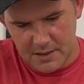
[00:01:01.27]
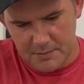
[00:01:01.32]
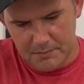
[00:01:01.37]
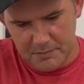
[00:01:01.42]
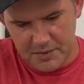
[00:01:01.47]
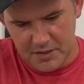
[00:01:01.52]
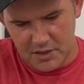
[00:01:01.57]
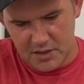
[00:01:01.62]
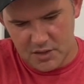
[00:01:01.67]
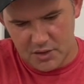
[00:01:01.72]

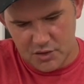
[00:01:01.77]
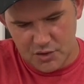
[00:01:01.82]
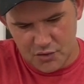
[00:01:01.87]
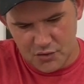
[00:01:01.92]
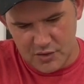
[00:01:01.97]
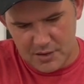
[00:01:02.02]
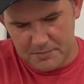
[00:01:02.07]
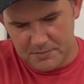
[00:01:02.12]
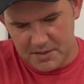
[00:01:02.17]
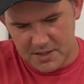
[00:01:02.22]
peel those
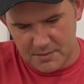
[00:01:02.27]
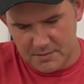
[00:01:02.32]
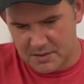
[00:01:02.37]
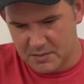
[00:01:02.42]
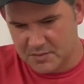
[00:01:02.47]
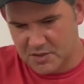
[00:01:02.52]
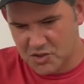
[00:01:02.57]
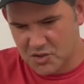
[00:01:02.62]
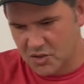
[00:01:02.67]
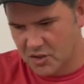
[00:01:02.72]
shrimp up. Let
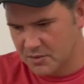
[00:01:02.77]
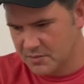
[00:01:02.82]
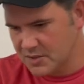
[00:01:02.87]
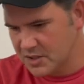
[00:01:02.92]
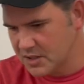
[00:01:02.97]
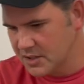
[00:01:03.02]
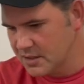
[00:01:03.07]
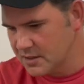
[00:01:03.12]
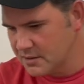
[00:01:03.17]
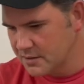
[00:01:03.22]
me show them to you.